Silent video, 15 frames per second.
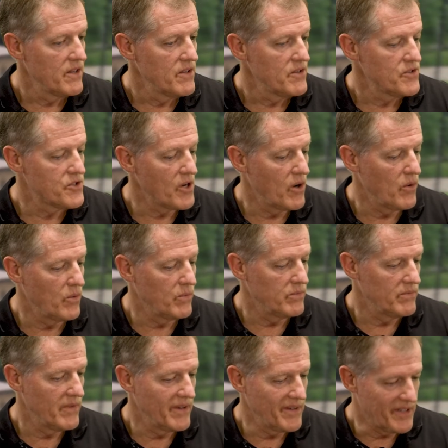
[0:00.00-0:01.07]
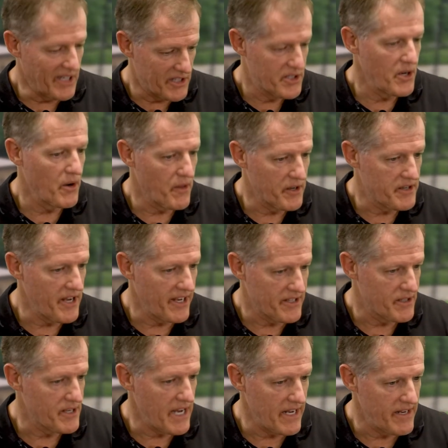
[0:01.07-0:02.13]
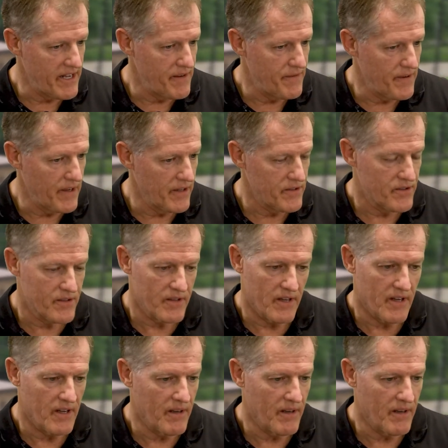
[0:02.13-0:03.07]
So let's go to the Texas High defense.